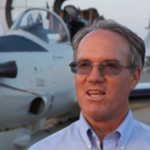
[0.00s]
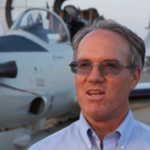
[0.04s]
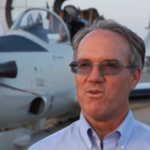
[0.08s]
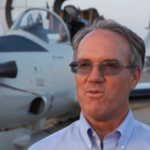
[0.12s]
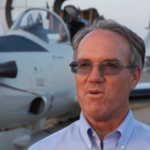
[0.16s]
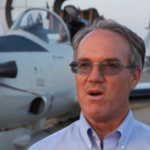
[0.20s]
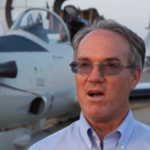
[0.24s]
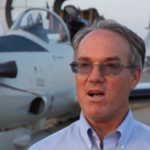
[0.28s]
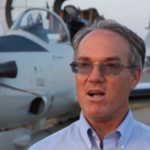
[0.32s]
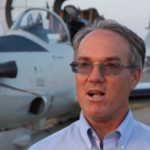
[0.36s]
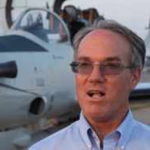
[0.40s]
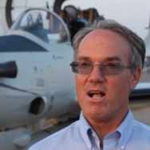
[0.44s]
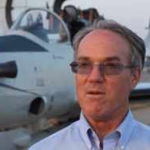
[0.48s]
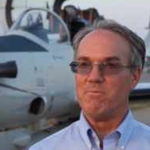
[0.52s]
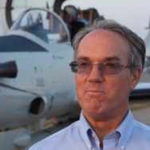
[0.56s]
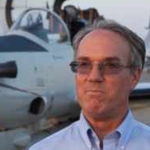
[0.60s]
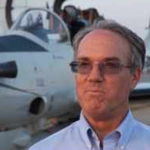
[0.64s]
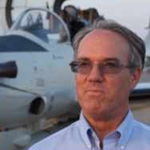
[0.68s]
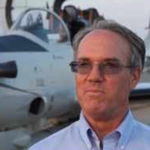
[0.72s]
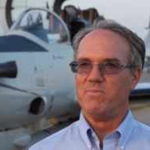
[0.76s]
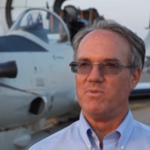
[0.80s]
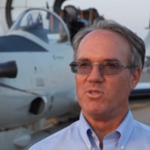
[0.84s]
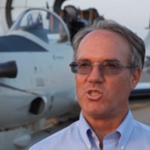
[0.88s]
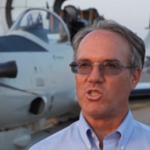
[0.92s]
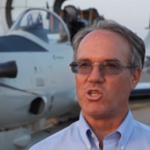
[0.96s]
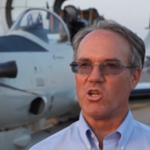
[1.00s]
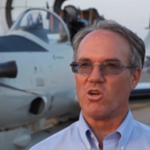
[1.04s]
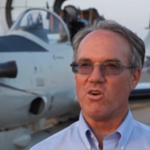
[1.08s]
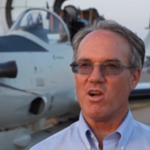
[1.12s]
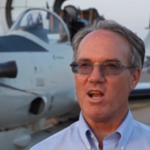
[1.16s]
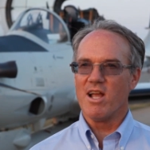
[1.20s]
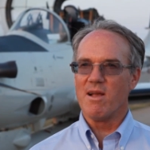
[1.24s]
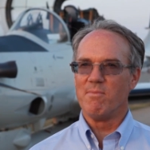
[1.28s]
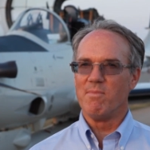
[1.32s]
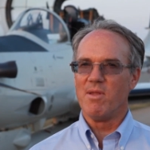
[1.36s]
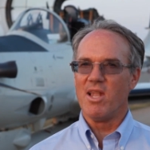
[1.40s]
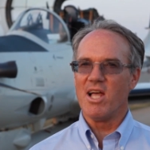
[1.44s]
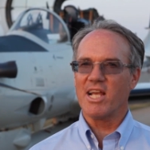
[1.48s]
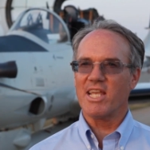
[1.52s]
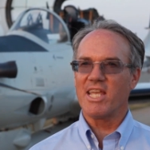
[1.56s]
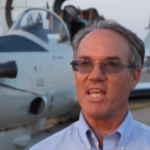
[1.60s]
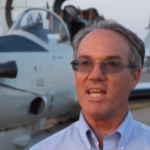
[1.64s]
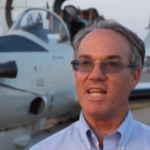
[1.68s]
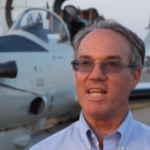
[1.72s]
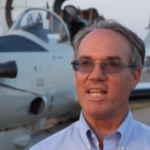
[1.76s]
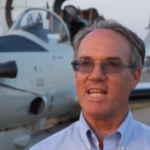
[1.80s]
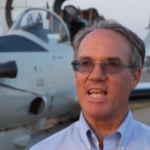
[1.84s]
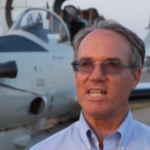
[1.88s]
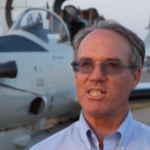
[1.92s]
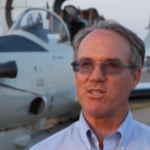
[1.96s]
Well, I sure am lucky
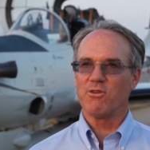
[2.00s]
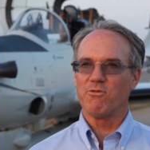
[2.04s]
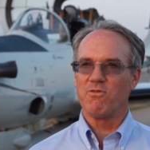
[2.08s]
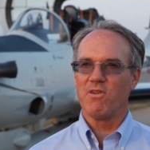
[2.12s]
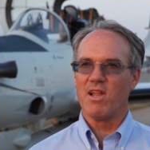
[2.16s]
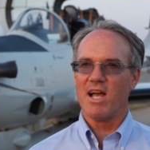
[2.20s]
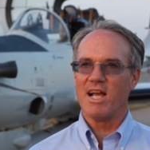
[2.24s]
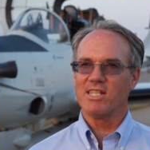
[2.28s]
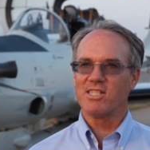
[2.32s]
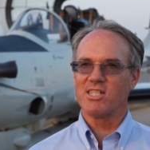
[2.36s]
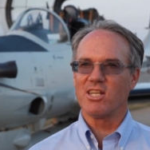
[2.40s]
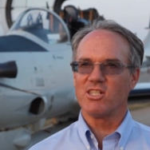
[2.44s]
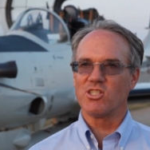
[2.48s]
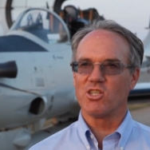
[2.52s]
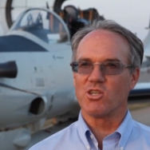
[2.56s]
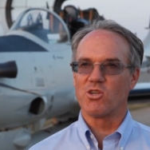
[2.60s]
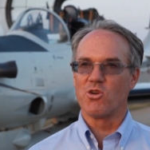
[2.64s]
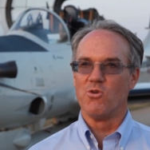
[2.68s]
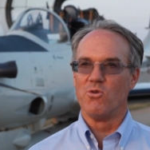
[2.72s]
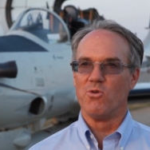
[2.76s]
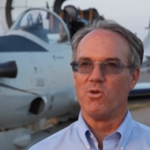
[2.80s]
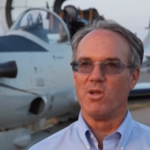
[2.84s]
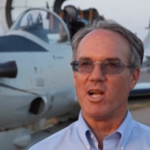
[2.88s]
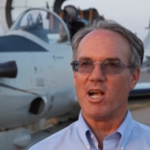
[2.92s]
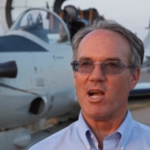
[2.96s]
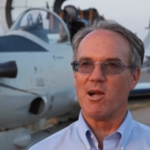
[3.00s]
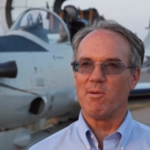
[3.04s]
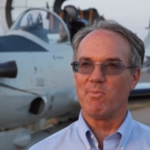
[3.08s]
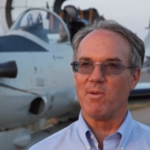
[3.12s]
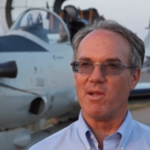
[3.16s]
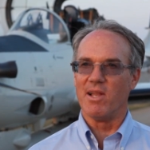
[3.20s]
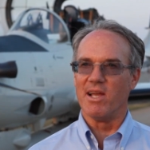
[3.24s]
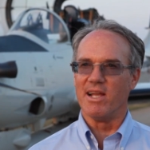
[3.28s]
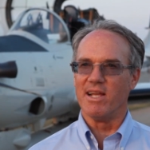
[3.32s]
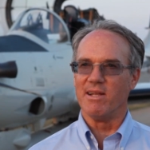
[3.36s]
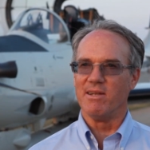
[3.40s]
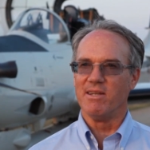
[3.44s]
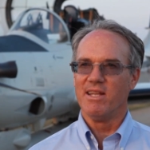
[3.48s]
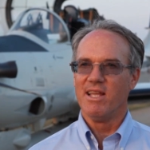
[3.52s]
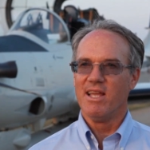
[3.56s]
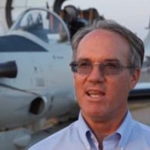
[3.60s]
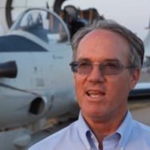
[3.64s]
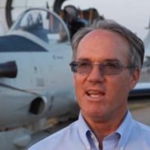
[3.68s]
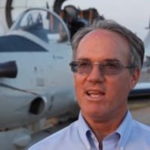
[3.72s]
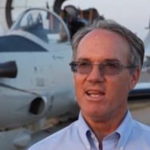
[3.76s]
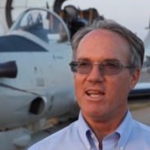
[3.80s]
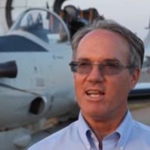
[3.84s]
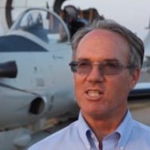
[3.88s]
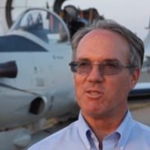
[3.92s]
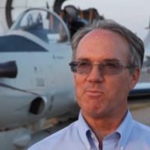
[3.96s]
to get to fly such a cool airplane,
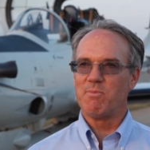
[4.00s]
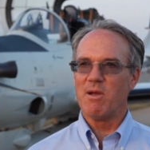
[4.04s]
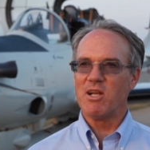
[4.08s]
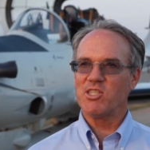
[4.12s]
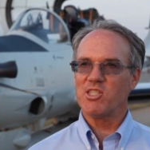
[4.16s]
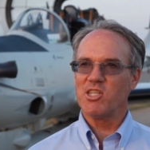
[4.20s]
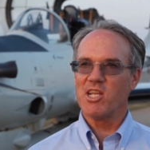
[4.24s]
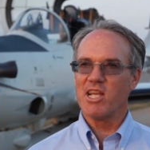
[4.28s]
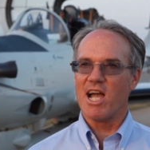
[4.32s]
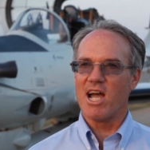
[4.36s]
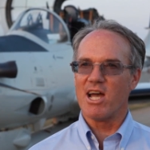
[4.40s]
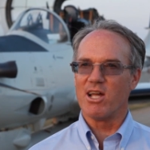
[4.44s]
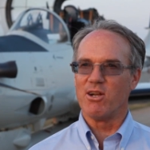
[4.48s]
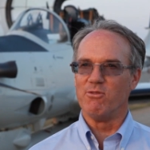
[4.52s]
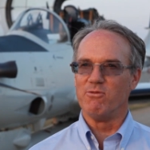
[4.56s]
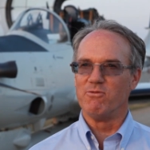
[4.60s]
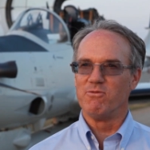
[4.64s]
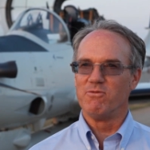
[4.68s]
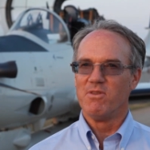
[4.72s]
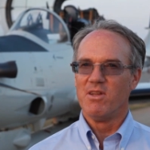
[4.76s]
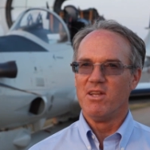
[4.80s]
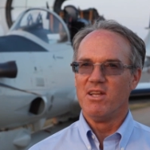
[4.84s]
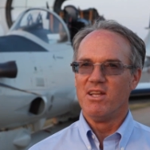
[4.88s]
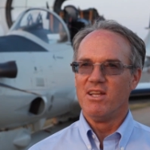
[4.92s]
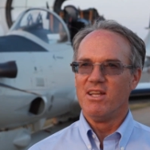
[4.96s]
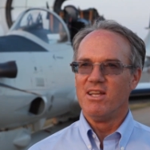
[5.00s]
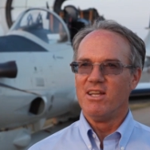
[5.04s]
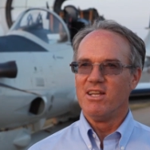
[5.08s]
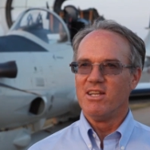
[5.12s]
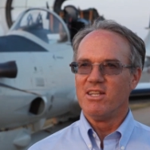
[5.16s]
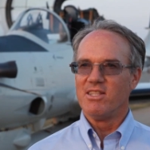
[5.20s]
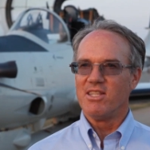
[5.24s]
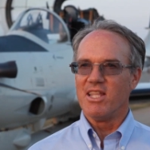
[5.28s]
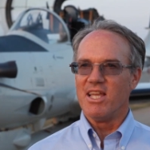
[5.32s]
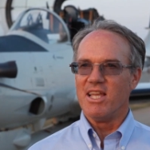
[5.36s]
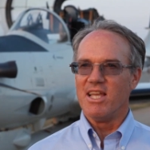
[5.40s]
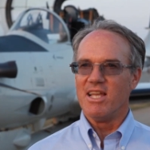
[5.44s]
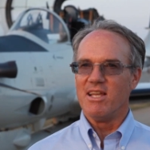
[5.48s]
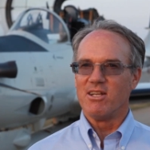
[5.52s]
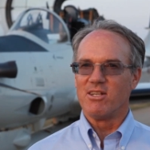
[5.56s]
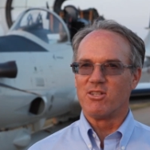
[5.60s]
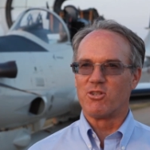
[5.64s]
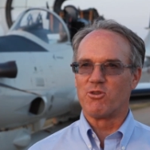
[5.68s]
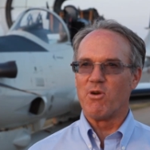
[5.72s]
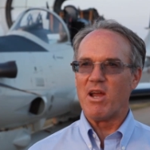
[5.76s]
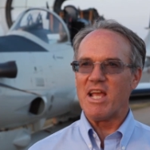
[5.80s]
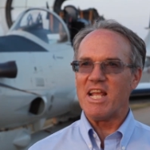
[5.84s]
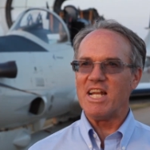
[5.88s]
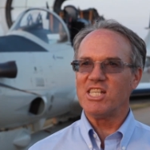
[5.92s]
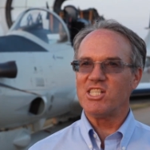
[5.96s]
especially out of
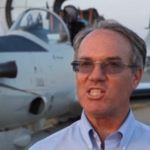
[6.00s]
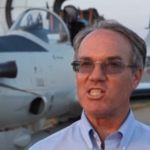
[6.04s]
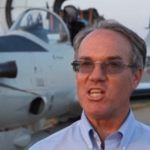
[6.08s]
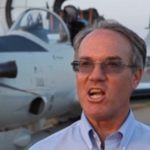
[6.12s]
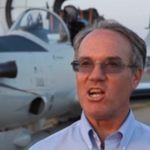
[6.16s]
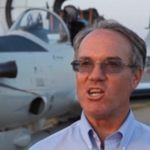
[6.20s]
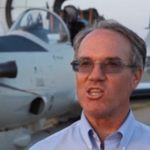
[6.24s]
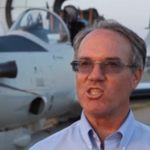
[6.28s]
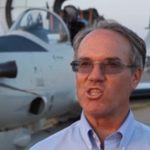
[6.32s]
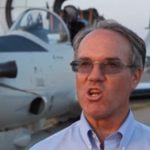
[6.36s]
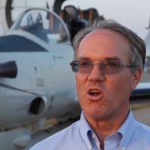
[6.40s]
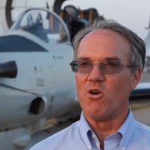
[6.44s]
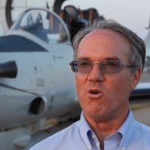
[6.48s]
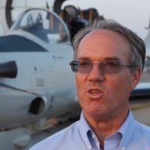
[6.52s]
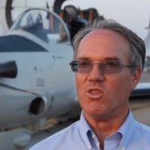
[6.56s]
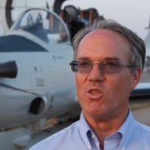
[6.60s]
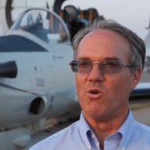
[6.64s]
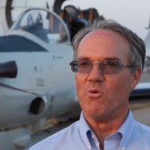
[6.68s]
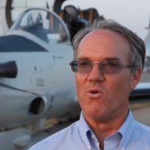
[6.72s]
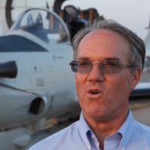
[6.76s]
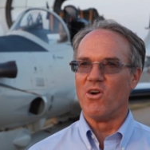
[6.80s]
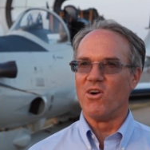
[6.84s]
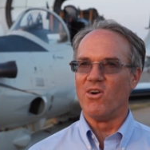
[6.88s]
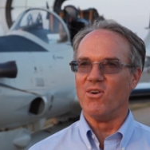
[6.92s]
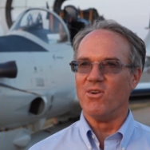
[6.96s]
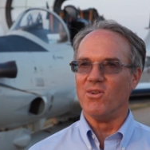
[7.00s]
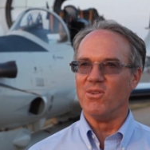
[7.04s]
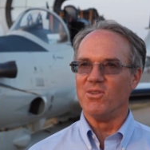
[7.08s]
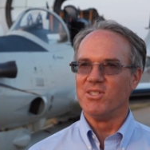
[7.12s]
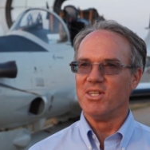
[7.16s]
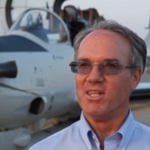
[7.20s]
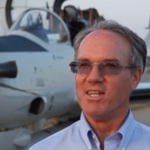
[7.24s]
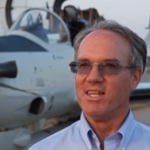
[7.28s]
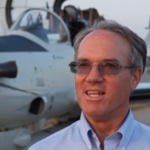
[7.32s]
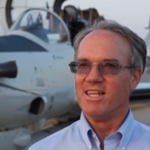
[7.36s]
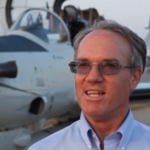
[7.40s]
greatest air show in the world.